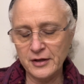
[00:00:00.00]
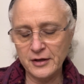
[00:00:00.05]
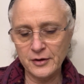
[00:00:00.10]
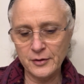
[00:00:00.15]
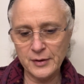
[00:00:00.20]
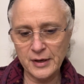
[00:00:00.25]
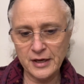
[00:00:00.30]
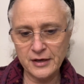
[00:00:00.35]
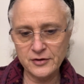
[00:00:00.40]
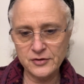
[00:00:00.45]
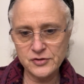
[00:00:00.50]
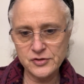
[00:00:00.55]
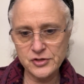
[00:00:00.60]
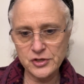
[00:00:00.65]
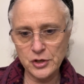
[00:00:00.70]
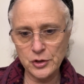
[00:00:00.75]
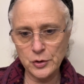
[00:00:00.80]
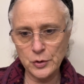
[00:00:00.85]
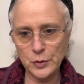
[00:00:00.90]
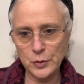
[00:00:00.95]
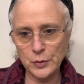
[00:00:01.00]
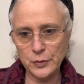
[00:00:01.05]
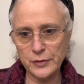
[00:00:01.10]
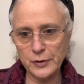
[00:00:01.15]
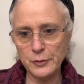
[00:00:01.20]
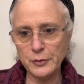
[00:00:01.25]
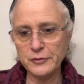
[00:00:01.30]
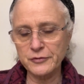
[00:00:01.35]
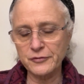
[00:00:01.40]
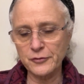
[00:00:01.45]
Okay, so there
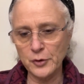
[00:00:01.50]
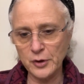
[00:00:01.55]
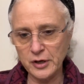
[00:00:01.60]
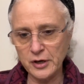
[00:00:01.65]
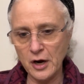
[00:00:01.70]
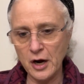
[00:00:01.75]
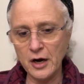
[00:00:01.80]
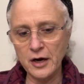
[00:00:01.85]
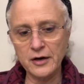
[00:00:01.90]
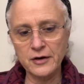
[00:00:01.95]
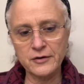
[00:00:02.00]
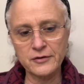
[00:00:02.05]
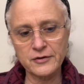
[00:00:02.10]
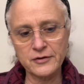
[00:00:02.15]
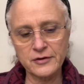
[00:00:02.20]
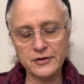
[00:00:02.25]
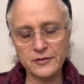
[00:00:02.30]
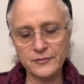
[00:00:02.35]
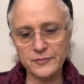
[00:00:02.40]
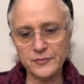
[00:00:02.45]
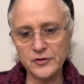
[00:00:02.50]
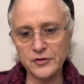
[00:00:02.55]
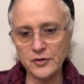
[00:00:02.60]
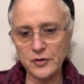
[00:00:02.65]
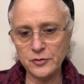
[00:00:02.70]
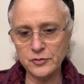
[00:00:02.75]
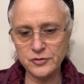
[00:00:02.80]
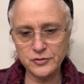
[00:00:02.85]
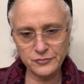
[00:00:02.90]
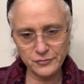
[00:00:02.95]
were 4 cars,
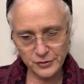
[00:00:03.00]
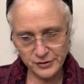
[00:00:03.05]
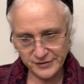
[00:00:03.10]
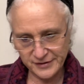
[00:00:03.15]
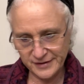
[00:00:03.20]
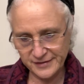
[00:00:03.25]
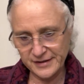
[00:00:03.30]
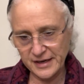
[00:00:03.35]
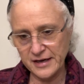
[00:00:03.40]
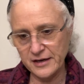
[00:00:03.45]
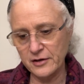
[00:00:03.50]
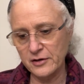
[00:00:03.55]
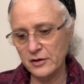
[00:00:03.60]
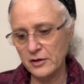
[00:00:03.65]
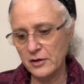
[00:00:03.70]
so 2, 4, 6, 8.